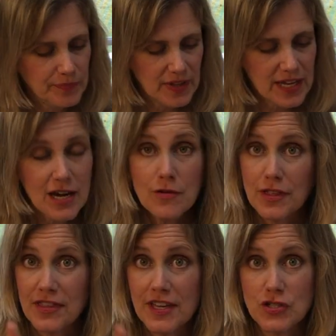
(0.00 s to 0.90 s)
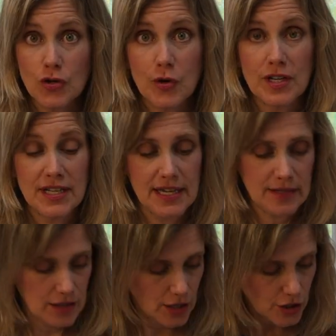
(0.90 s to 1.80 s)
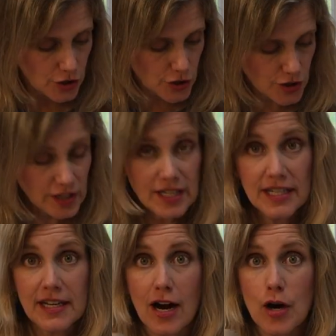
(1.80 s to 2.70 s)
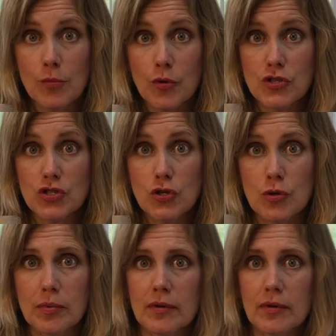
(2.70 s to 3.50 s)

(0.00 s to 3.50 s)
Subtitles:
Here are the things you're going to need. You're going to need a cardboard tube.